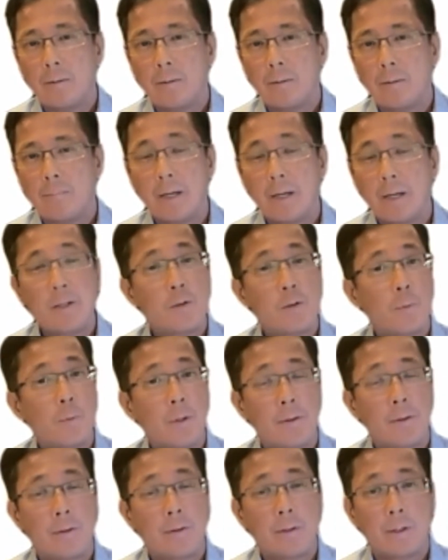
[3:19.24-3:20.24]
mice
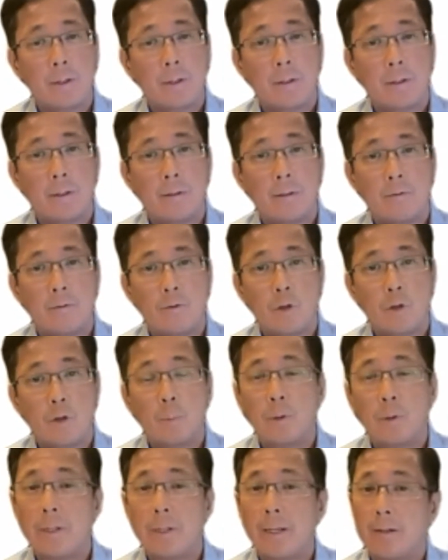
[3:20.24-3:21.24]
with
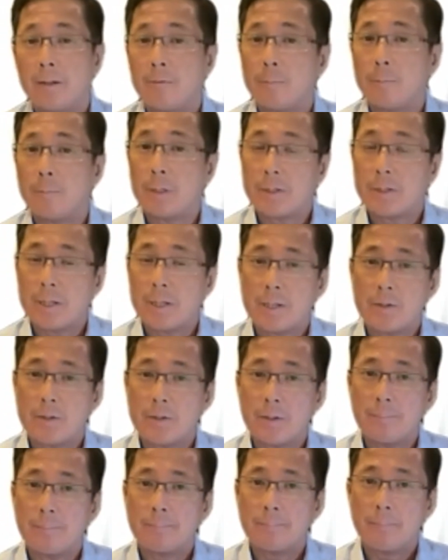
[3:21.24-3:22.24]
triple negative breast
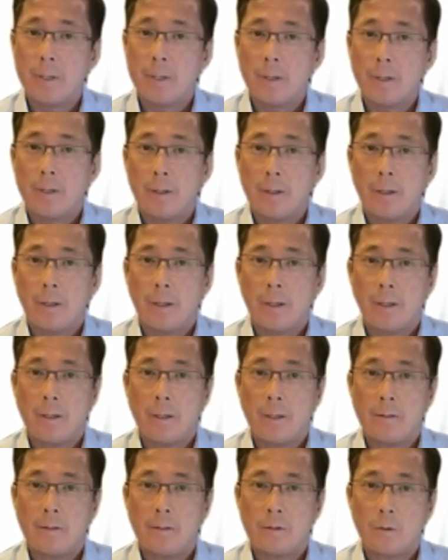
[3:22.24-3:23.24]
cancer,
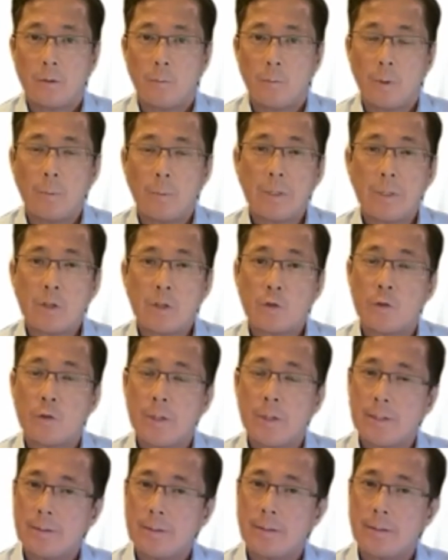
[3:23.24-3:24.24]
and when we
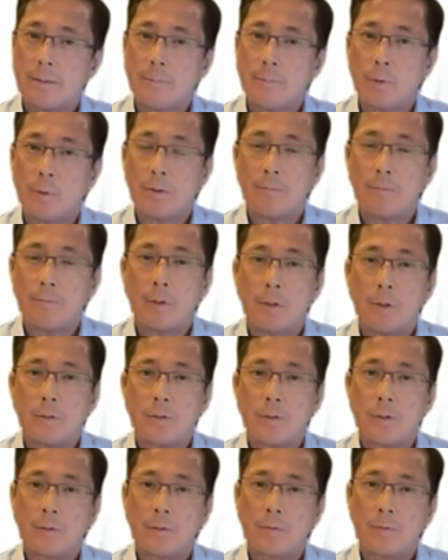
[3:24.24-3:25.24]
treated them with
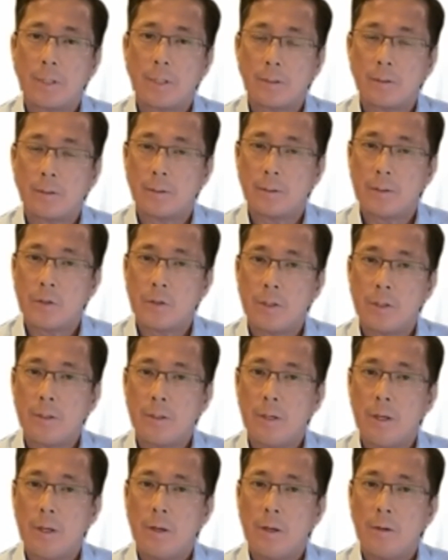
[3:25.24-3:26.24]
PhotoSoft technology,
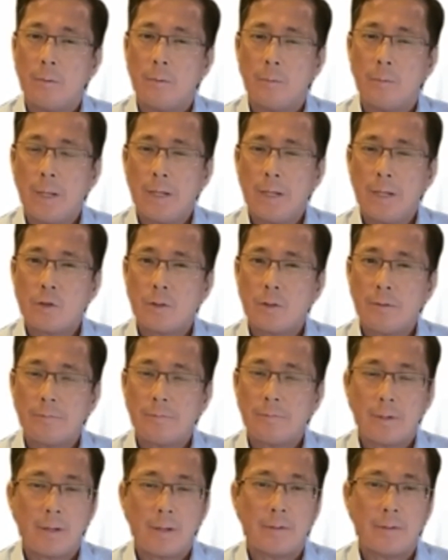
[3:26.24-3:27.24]
we actually
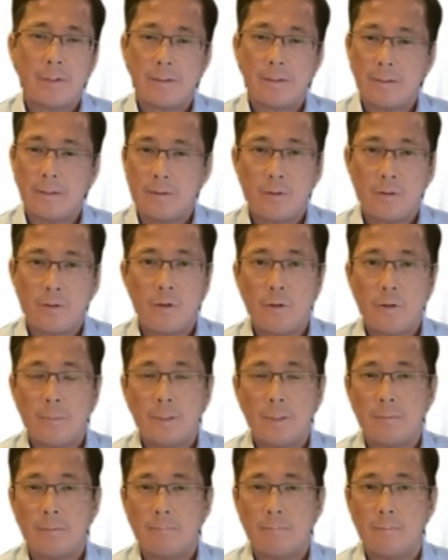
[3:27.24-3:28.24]
found that the
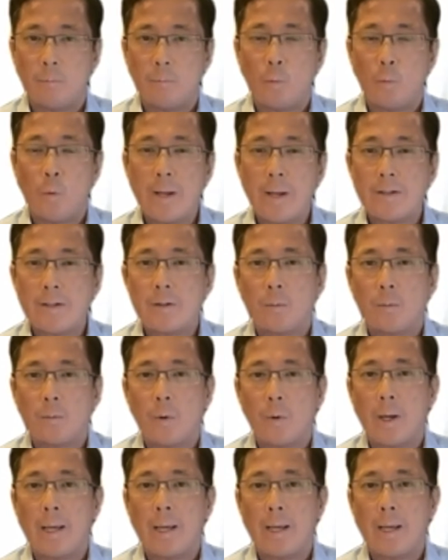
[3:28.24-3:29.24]
tumor went
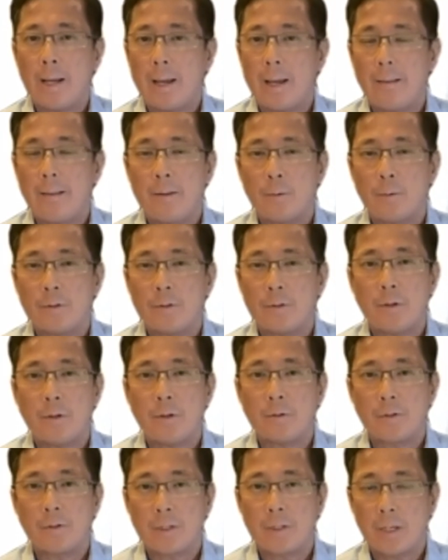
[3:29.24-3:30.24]
away and there was
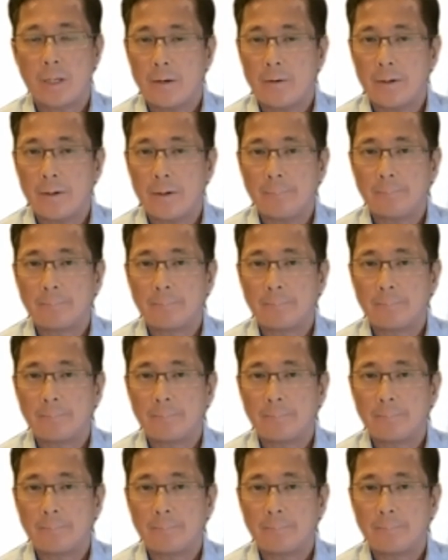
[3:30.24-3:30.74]
no scarring.